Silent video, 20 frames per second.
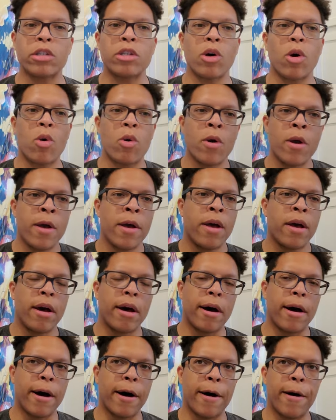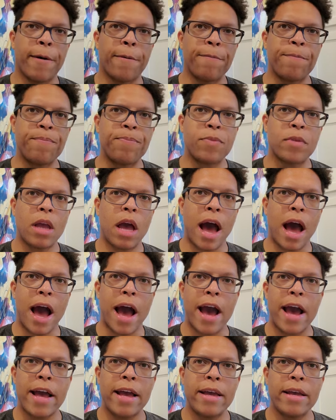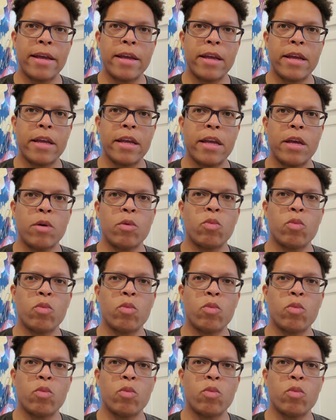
So, um, I